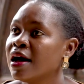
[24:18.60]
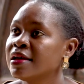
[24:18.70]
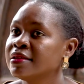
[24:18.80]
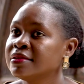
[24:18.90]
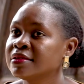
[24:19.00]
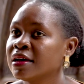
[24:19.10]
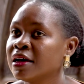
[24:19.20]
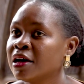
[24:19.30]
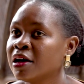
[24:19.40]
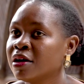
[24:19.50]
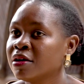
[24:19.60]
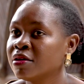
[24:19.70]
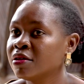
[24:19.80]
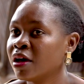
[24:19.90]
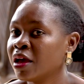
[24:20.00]
and
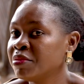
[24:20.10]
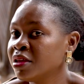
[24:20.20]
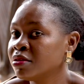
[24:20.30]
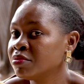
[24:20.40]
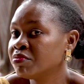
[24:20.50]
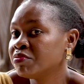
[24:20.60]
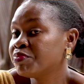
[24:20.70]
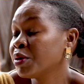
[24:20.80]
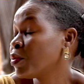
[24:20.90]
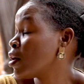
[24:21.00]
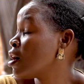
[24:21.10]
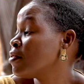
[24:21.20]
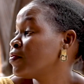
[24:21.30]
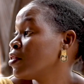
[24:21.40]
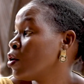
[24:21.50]
I mean, people
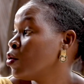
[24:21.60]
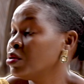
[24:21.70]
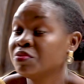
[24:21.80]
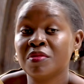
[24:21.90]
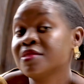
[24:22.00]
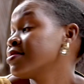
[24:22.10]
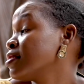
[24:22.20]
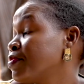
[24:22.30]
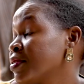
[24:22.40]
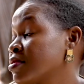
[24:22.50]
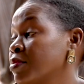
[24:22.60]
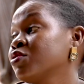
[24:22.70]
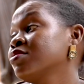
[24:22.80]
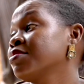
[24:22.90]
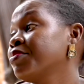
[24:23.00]
have their own myths and
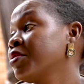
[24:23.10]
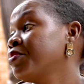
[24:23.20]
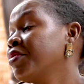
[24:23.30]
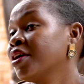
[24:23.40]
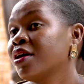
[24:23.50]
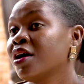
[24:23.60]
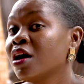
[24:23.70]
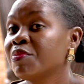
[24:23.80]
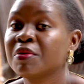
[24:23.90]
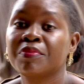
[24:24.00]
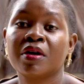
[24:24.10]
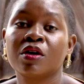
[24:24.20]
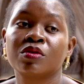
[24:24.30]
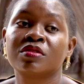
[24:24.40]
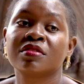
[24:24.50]
perceptions about makeup,
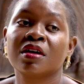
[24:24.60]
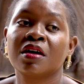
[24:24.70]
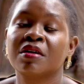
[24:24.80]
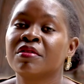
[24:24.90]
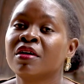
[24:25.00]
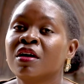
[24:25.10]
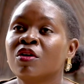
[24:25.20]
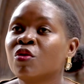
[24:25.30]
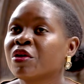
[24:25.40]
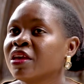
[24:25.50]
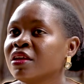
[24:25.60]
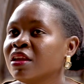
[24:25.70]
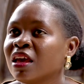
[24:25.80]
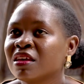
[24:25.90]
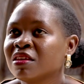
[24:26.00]
about
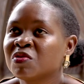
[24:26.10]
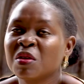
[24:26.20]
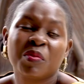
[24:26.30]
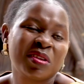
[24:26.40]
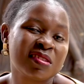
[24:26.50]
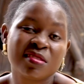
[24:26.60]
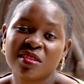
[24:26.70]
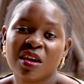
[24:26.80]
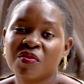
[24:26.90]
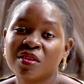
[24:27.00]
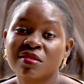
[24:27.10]
okay, like if someone doesn't have